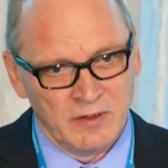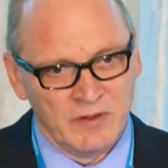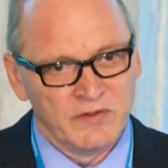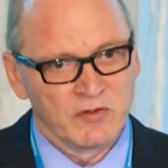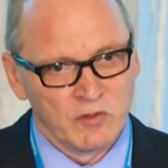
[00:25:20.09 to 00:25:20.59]

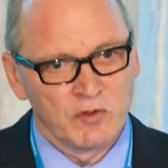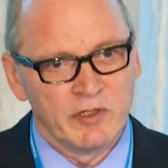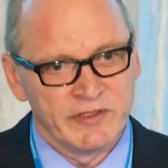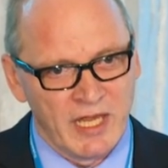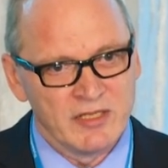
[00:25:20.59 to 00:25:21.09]
a
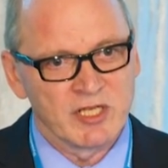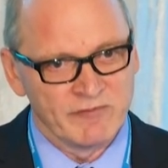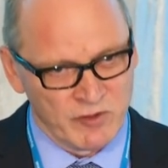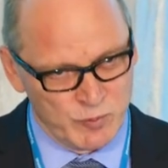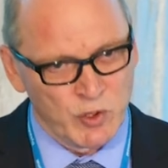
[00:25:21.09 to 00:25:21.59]
so-called
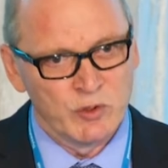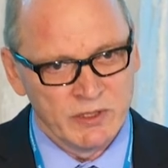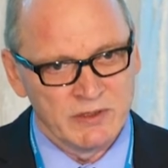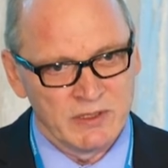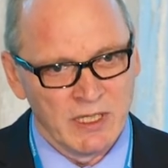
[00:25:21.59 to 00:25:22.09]
HF
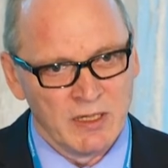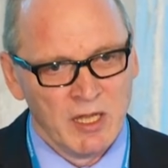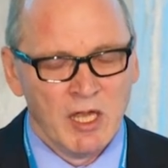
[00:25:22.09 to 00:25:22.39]
component. Yeah.